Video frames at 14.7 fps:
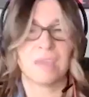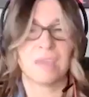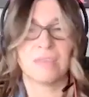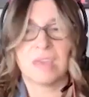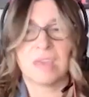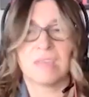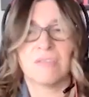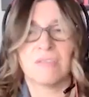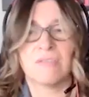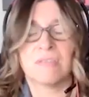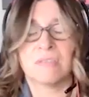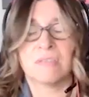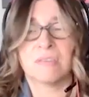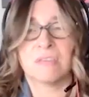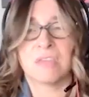And
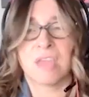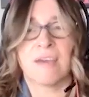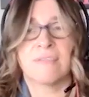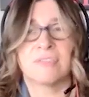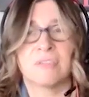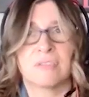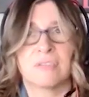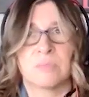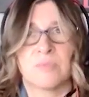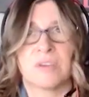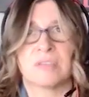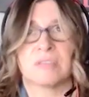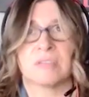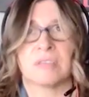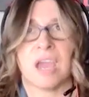the you have to
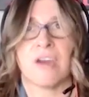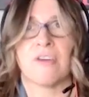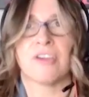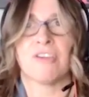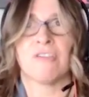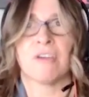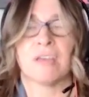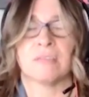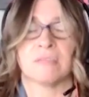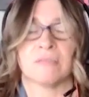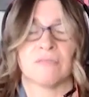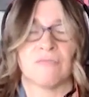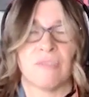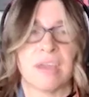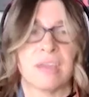express the carrier has the
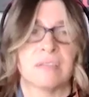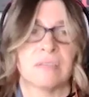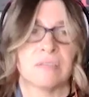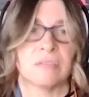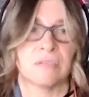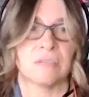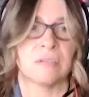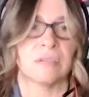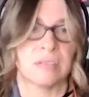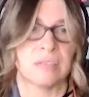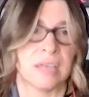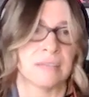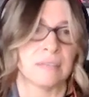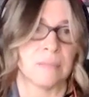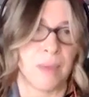right to
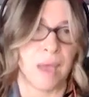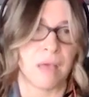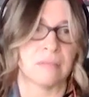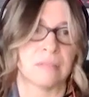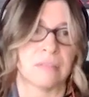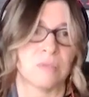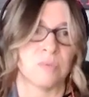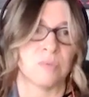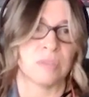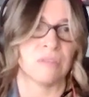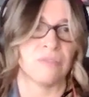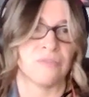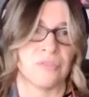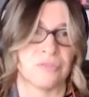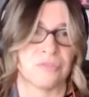contest the policy within
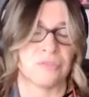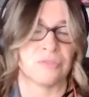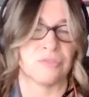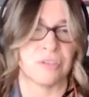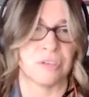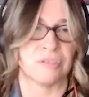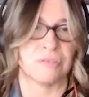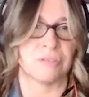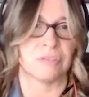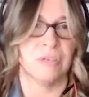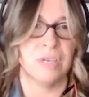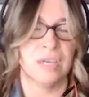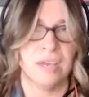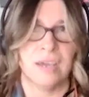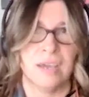the first 2 years.
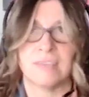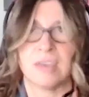And